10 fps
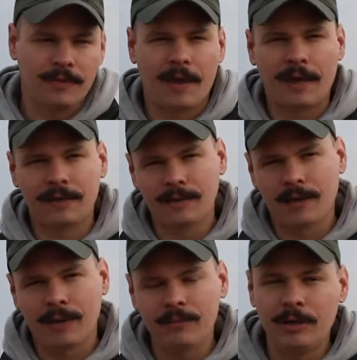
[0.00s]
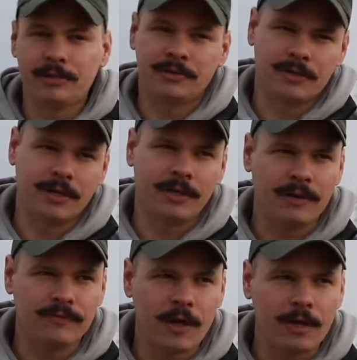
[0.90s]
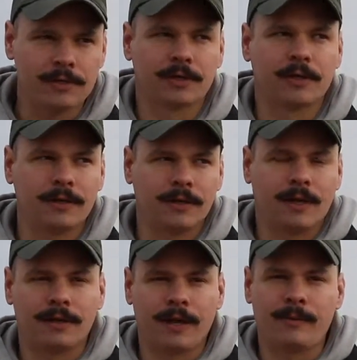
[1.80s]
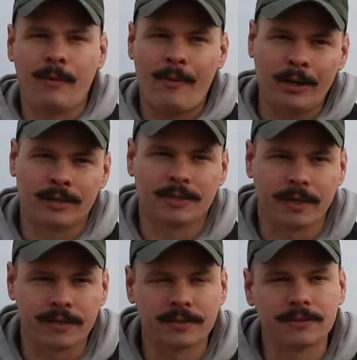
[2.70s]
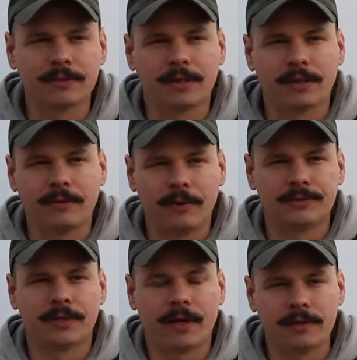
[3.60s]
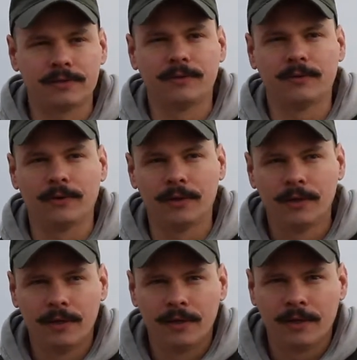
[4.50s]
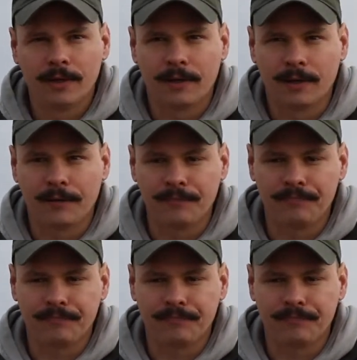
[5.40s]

That got me interested in aviation. I got my pilot's license while I was in high school. A